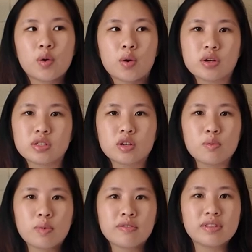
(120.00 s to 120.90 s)

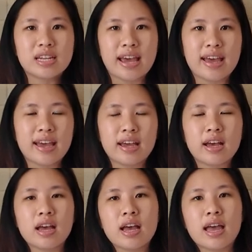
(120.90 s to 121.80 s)
horoscope of the day,
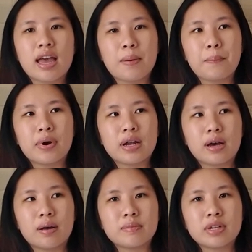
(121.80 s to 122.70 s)
but
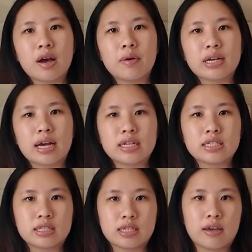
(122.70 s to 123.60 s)
um, now I kind of
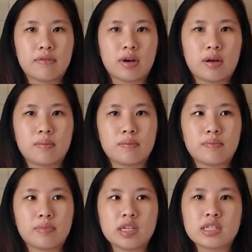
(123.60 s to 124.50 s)
just gave up.
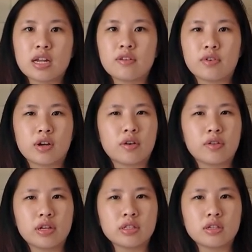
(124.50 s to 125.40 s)
Is that a Virgo
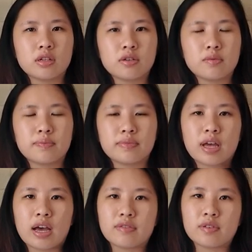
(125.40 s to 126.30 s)
thing to do?
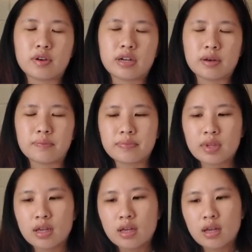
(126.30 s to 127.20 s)
I have no idea.
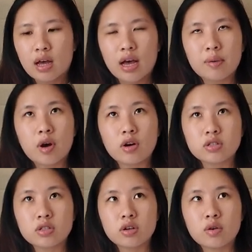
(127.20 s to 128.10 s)
I'm
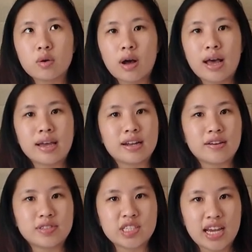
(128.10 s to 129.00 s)
also
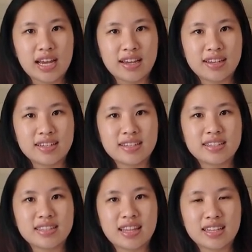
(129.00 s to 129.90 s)
INFJ,
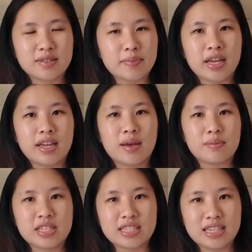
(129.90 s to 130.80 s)
that's my
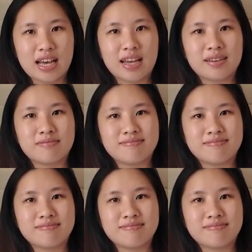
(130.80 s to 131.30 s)
MBTI.